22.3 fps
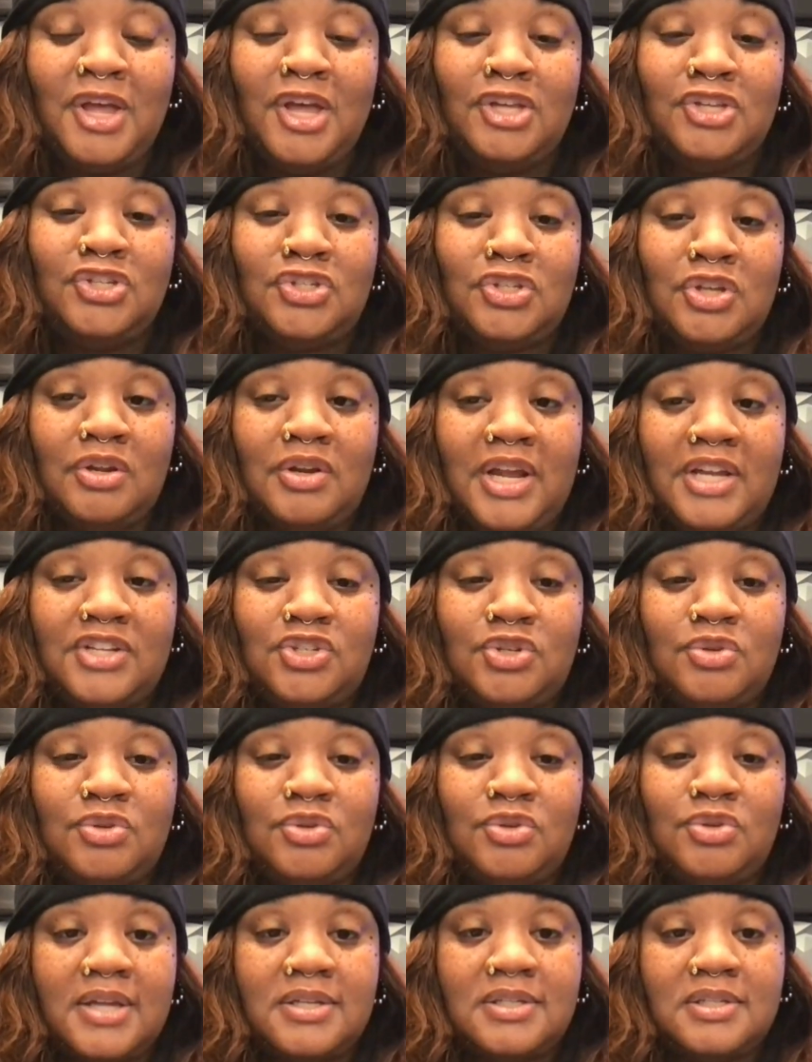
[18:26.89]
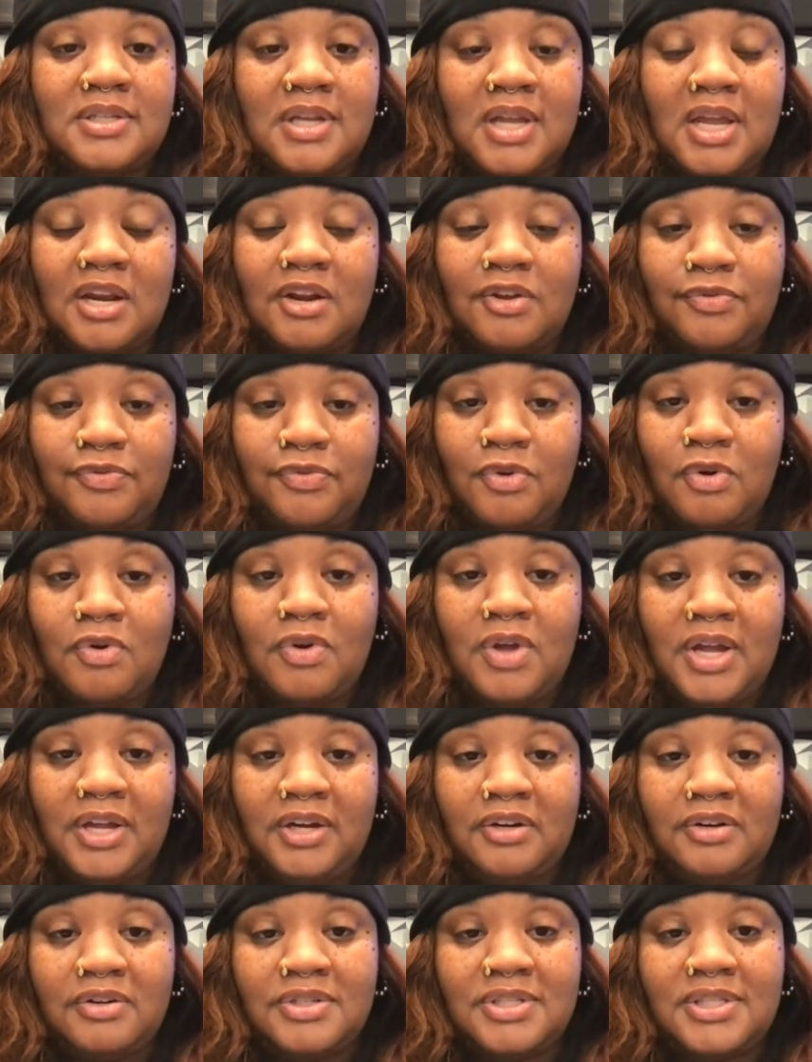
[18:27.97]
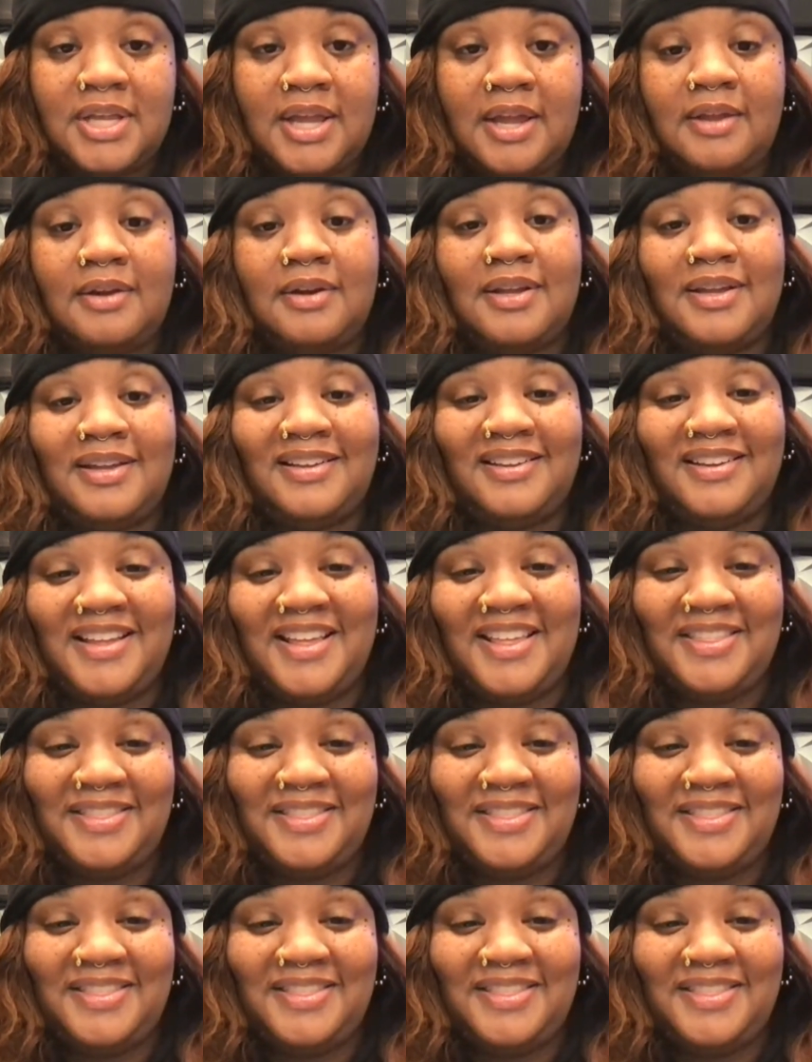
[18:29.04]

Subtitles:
so that you guys can get a full understanding.